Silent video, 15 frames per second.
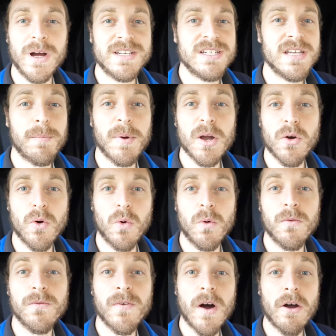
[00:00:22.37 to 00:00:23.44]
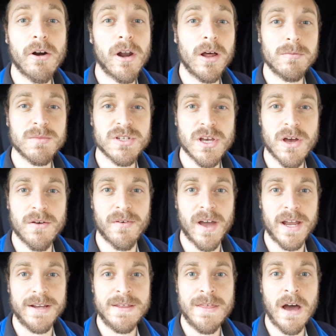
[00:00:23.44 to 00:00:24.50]
a typical fire alarm
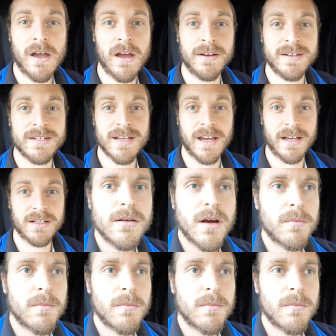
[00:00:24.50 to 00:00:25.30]
survey that I undertake.